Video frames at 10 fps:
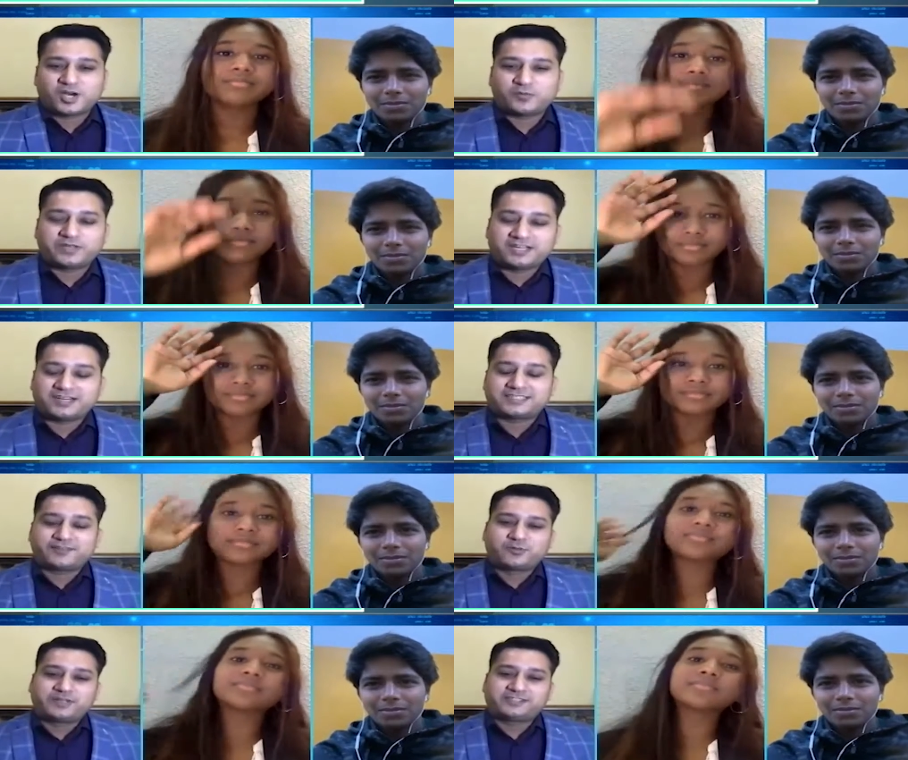Speaker 1: how many hours have
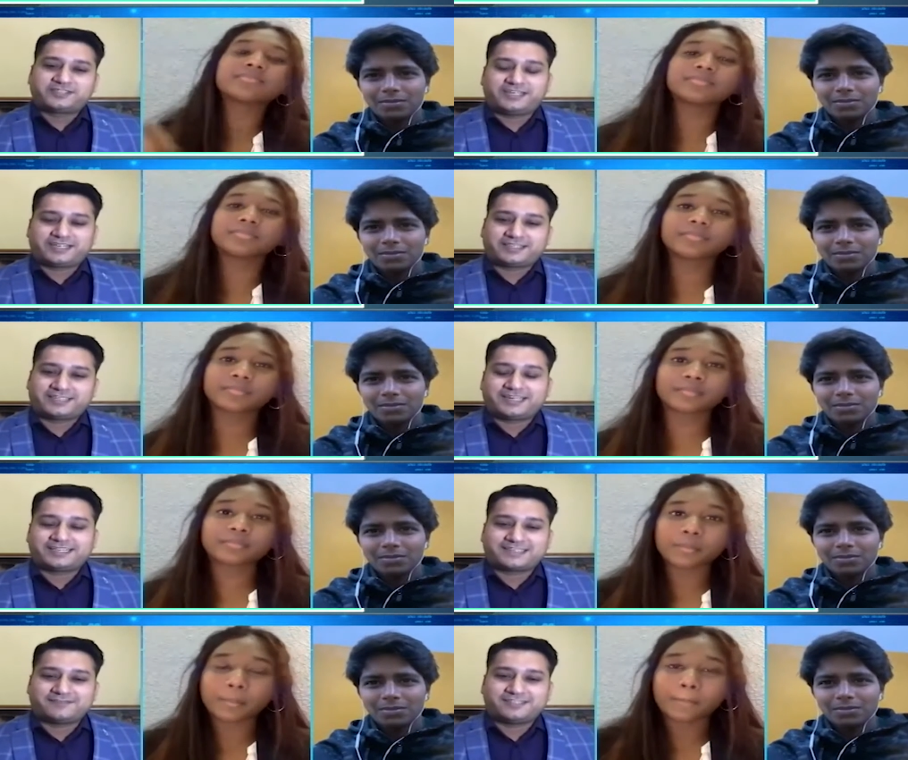you been training at the
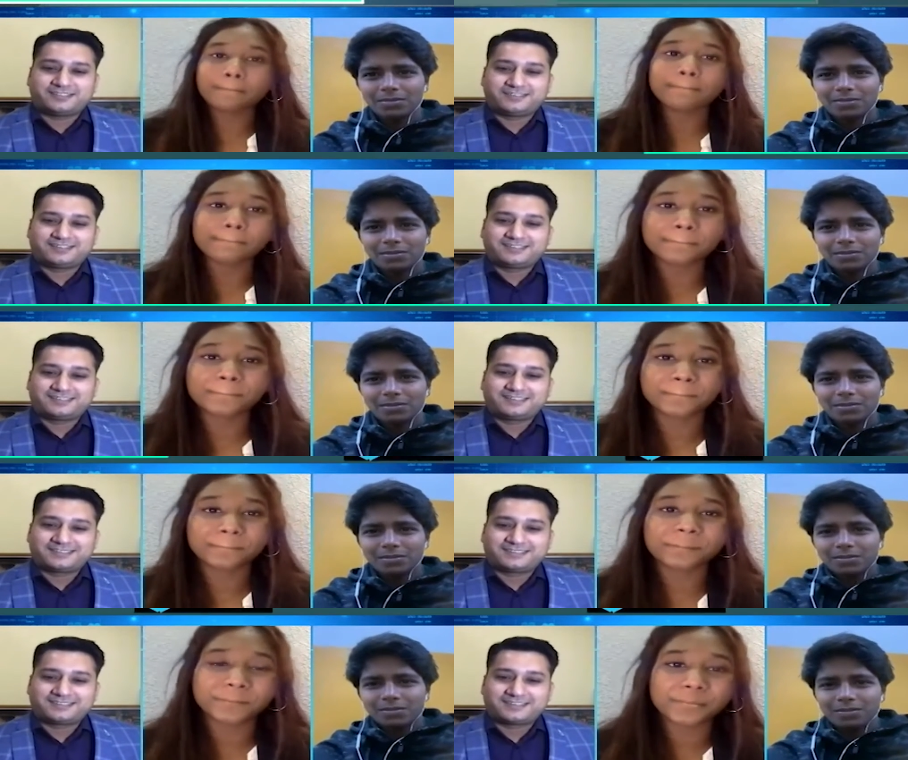highest
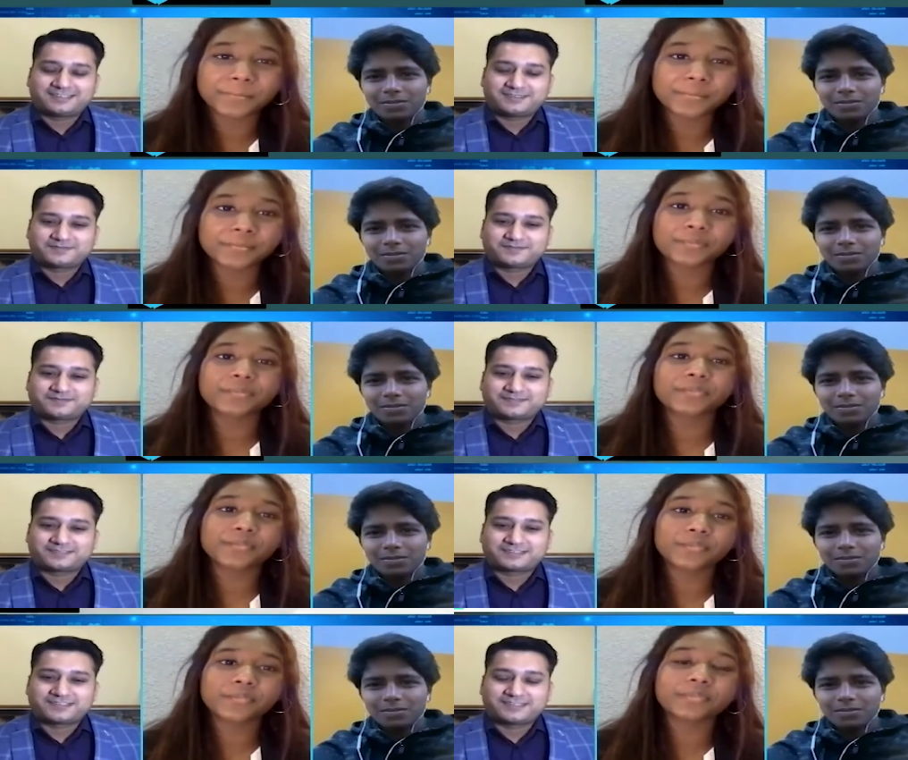level
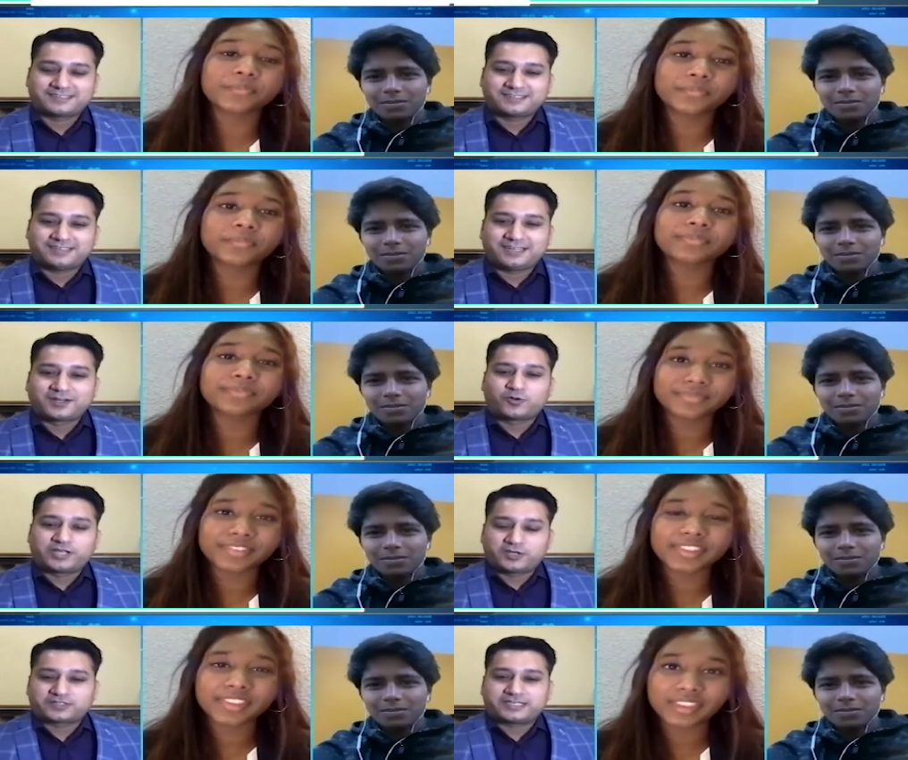
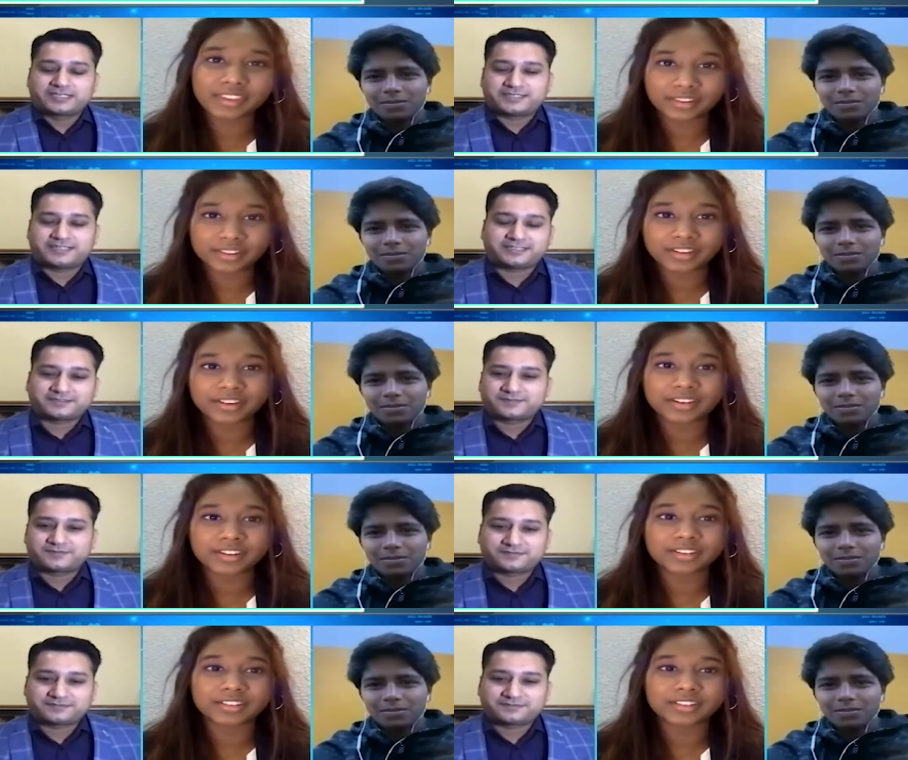including your skill training?